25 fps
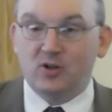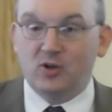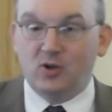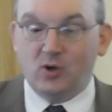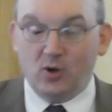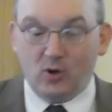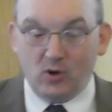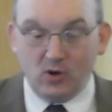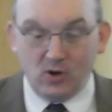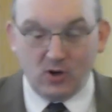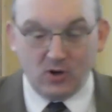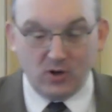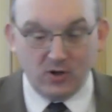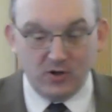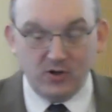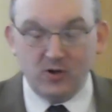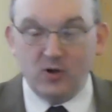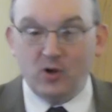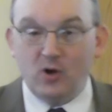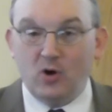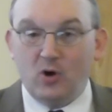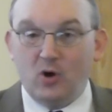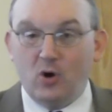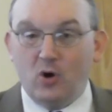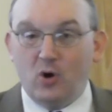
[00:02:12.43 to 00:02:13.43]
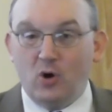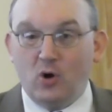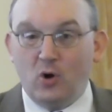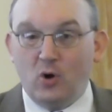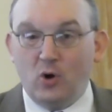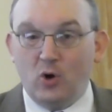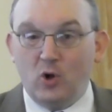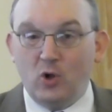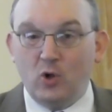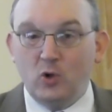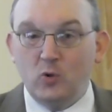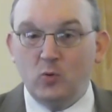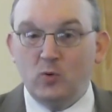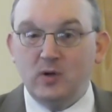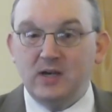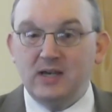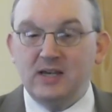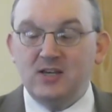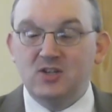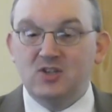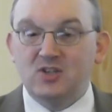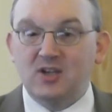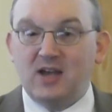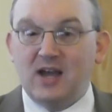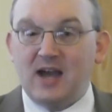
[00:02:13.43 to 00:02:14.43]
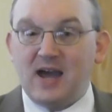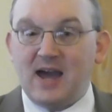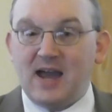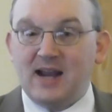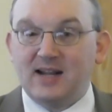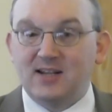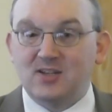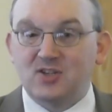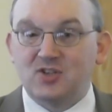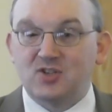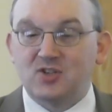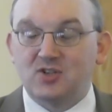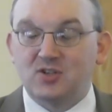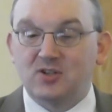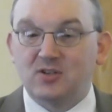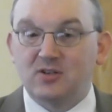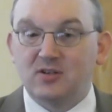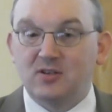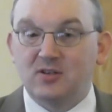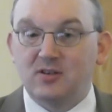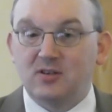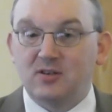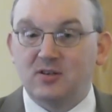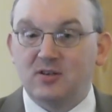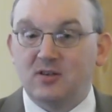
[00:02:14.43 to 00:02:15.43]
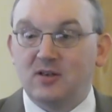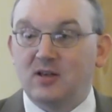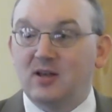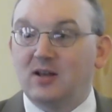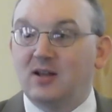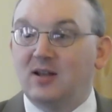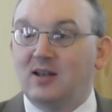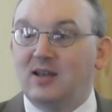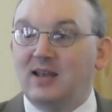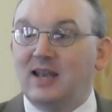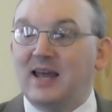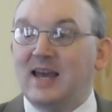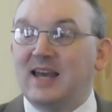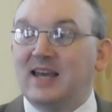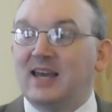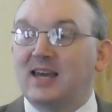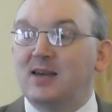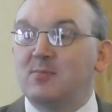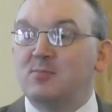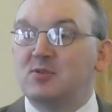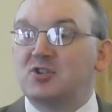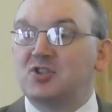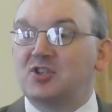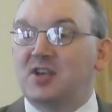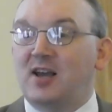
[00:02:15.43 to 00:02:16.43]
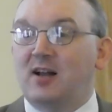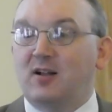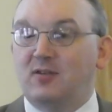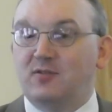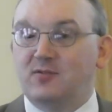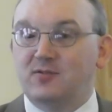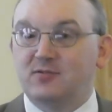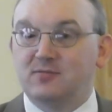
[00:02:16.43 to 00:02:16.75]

God always acts like himself.